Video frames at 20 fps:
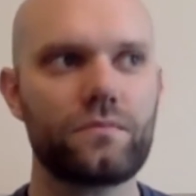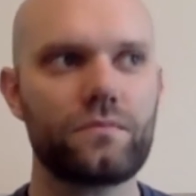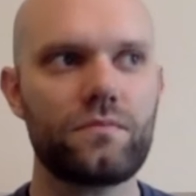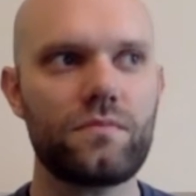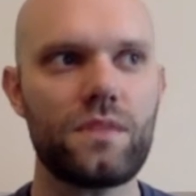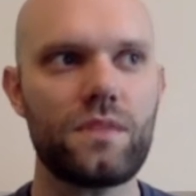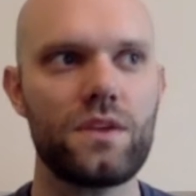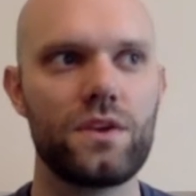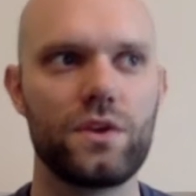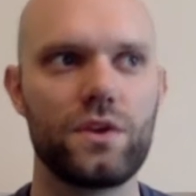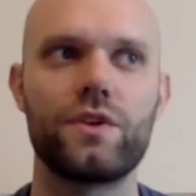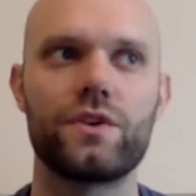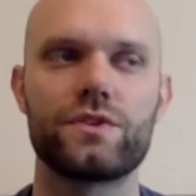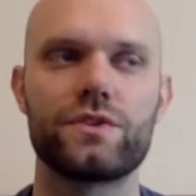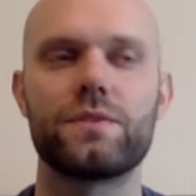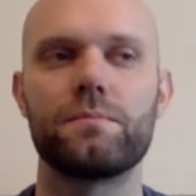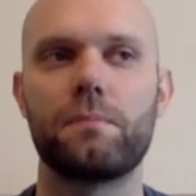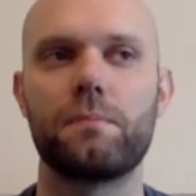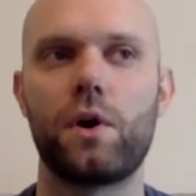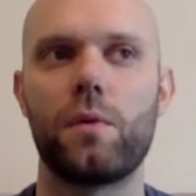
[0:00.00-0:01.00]
there's
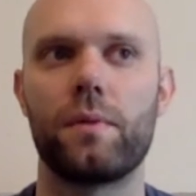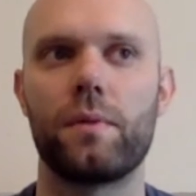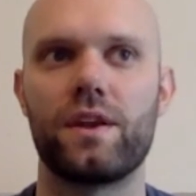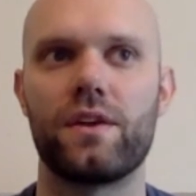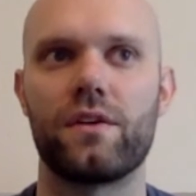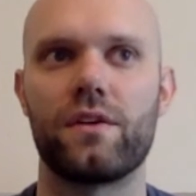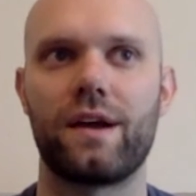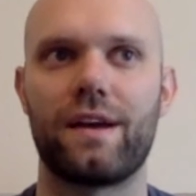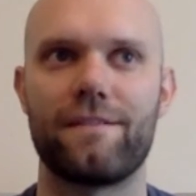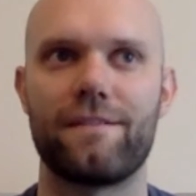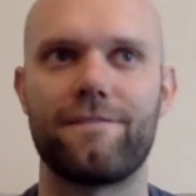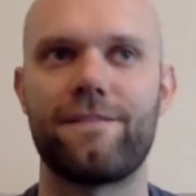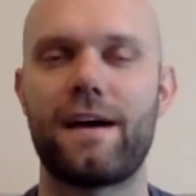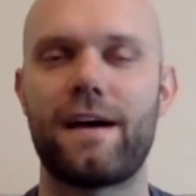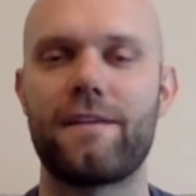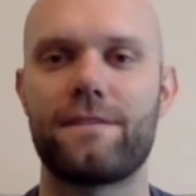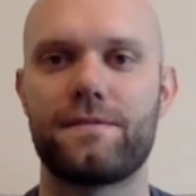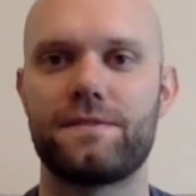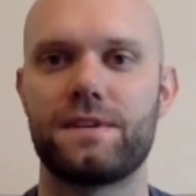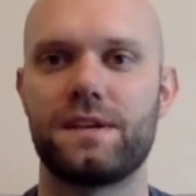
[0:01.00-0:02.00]
a moment around
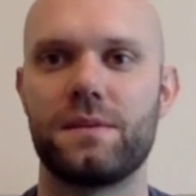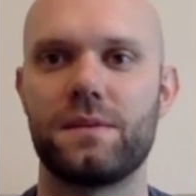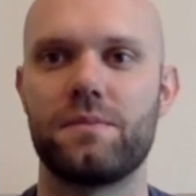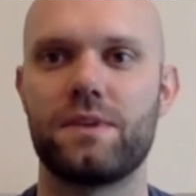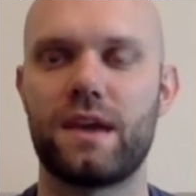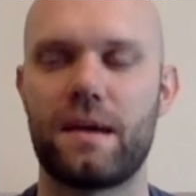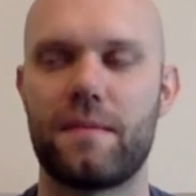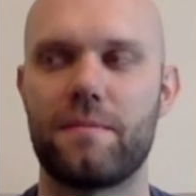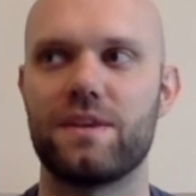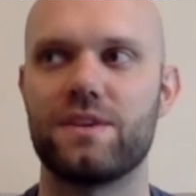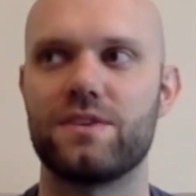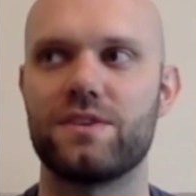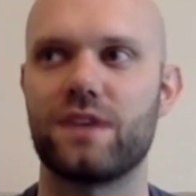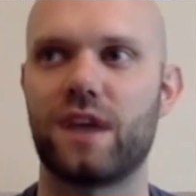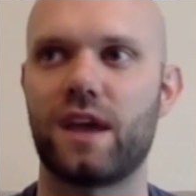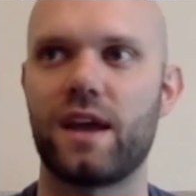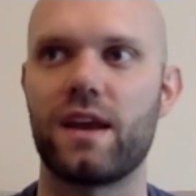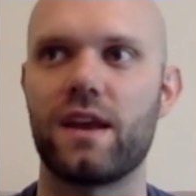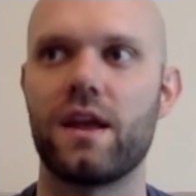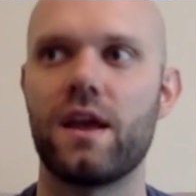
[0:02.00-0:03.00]
5:15 p.m. each
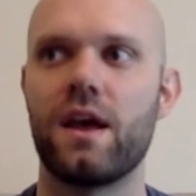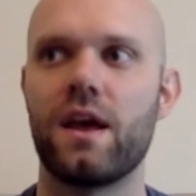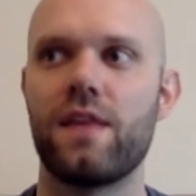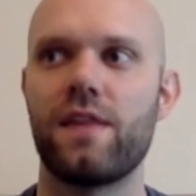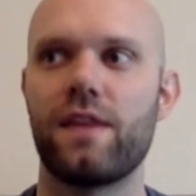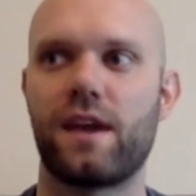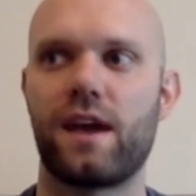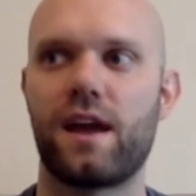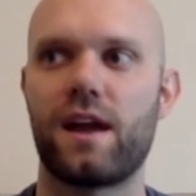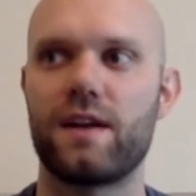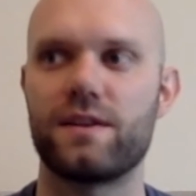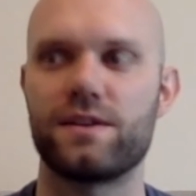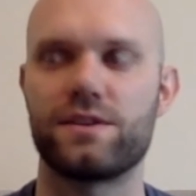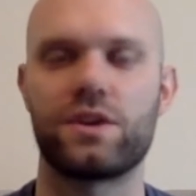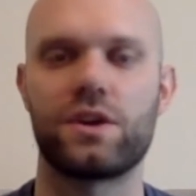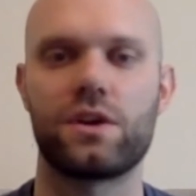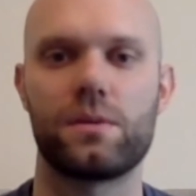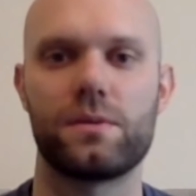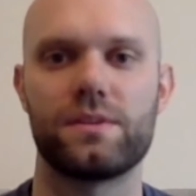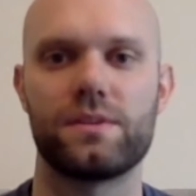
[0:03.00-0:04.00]
night that kind of
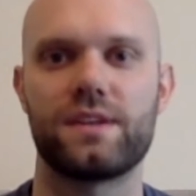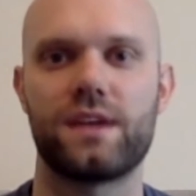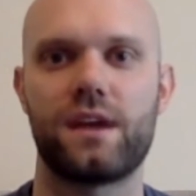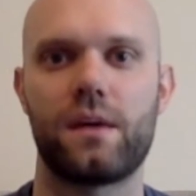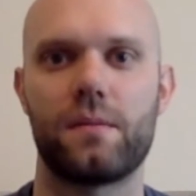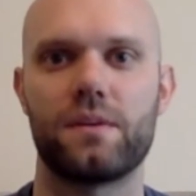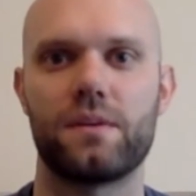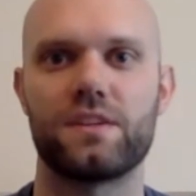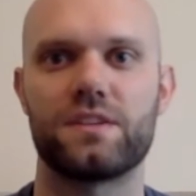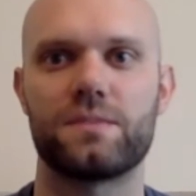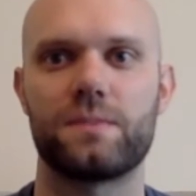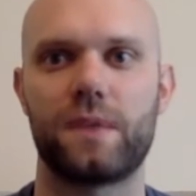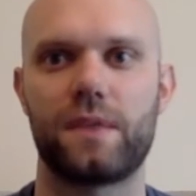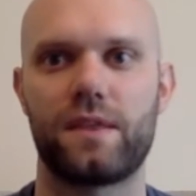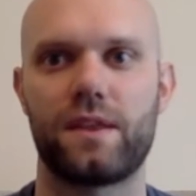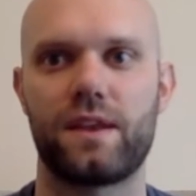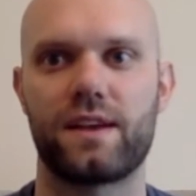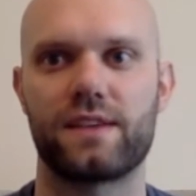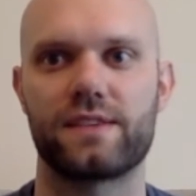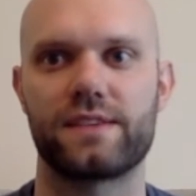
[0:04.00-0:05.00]
determines how I'm going to spend the
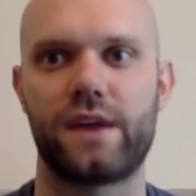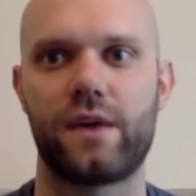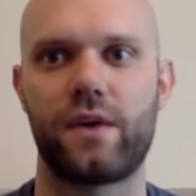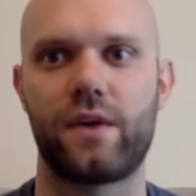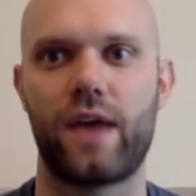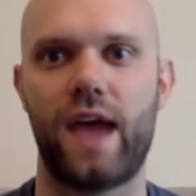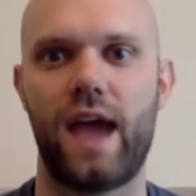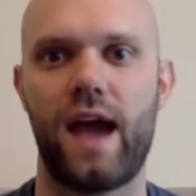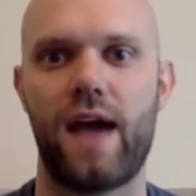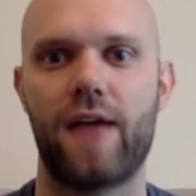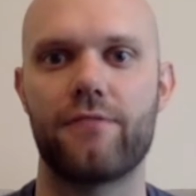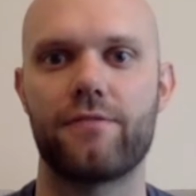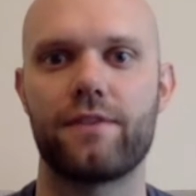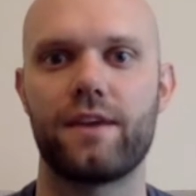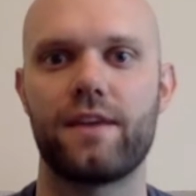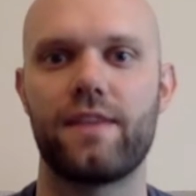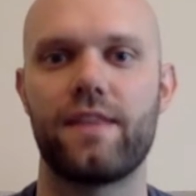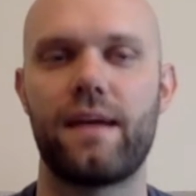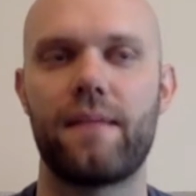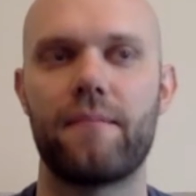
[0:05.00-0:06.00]
next hour and a half.
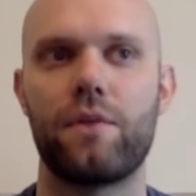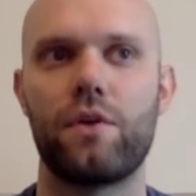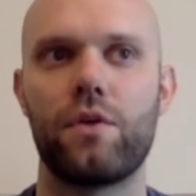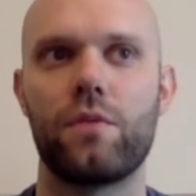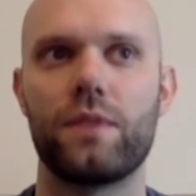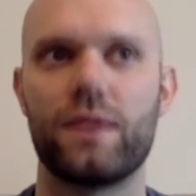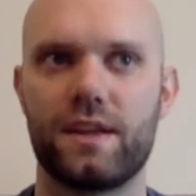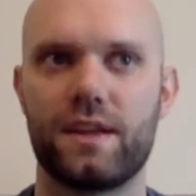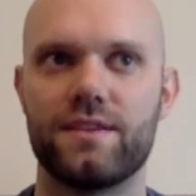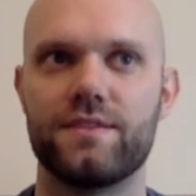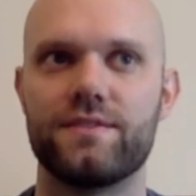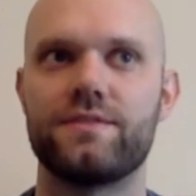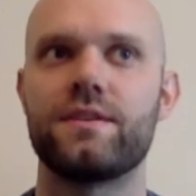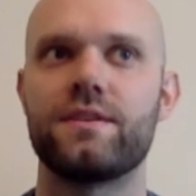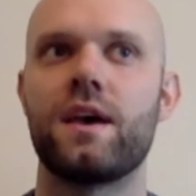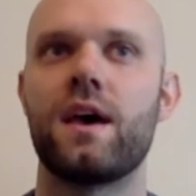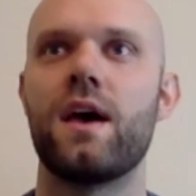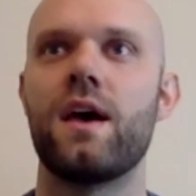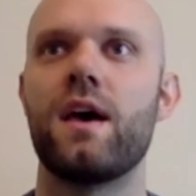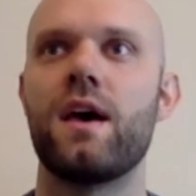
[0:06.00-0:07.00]
And that moment
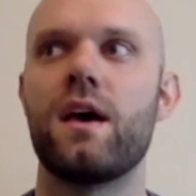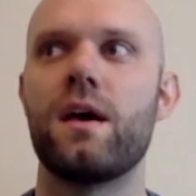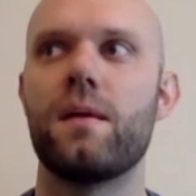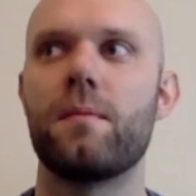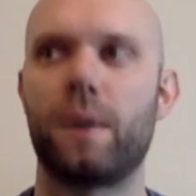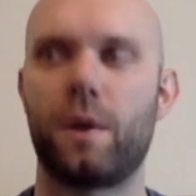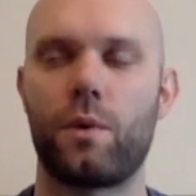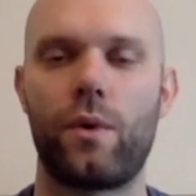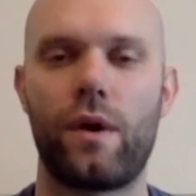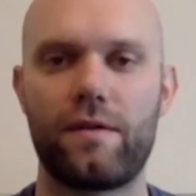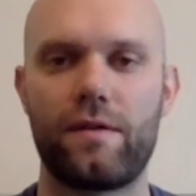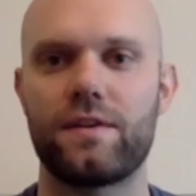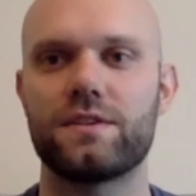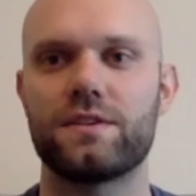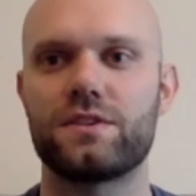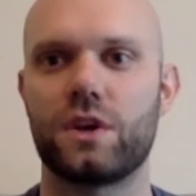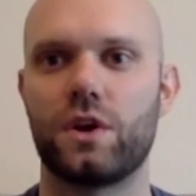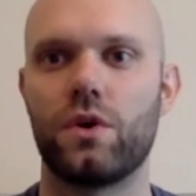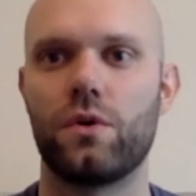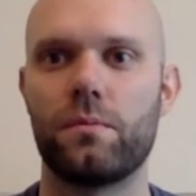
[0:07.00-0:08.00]
is my wife
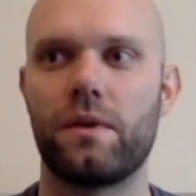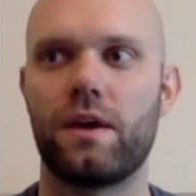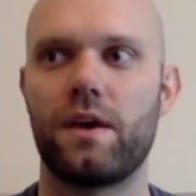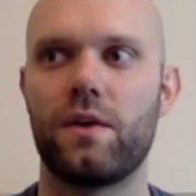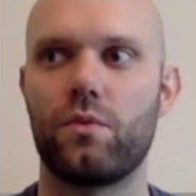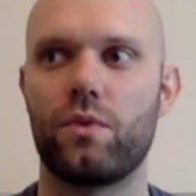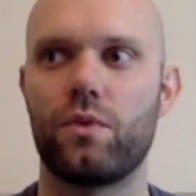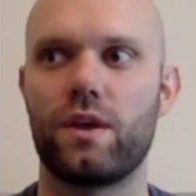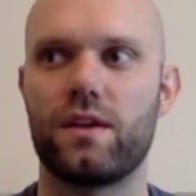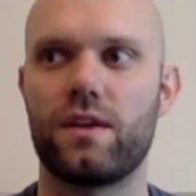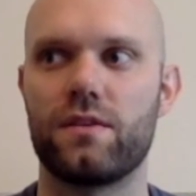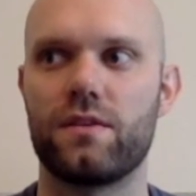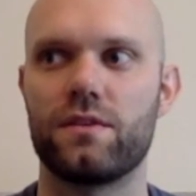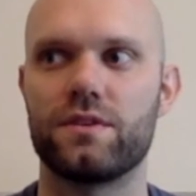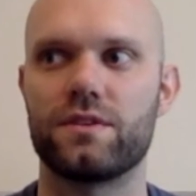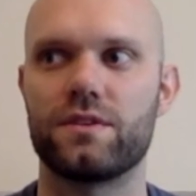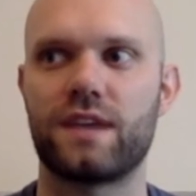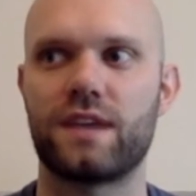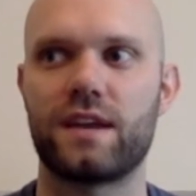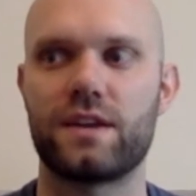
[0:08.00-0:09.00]
gets home and we either
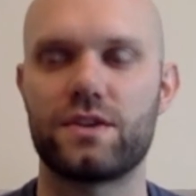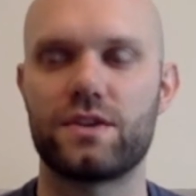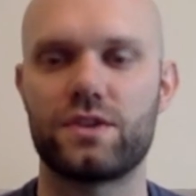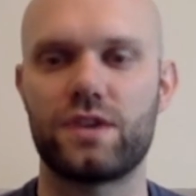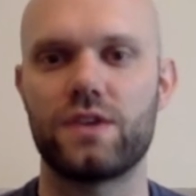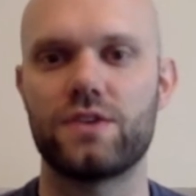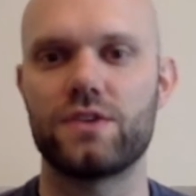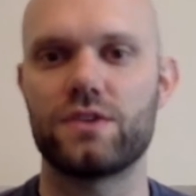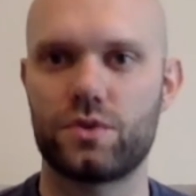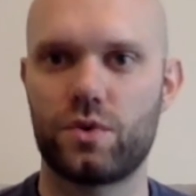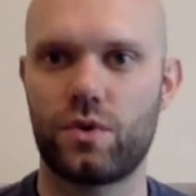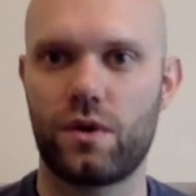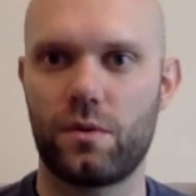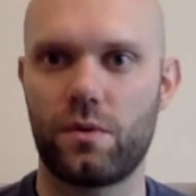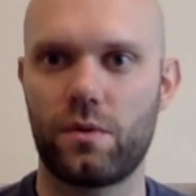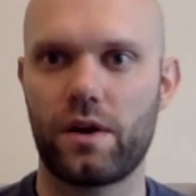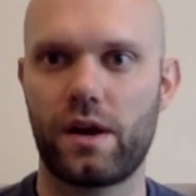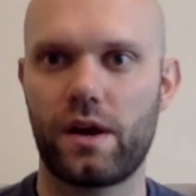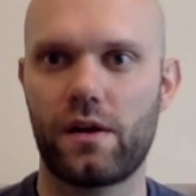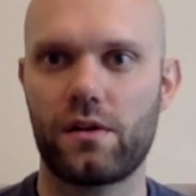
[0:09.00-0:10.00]
decide to change into our
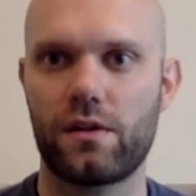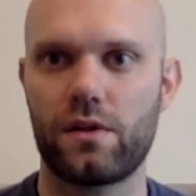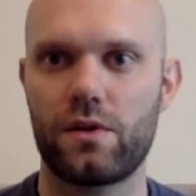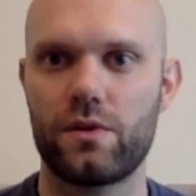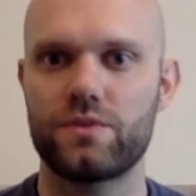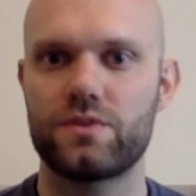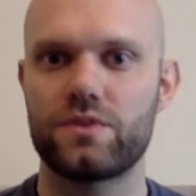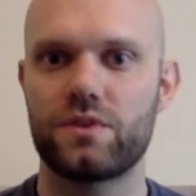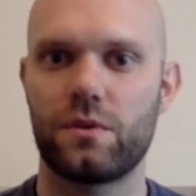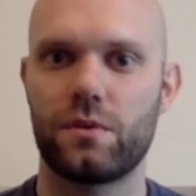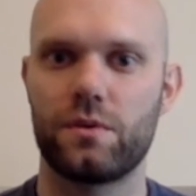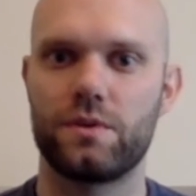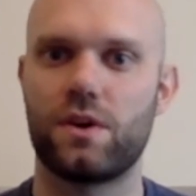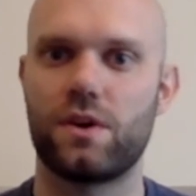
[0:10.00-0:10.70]
workout clothes or we don't.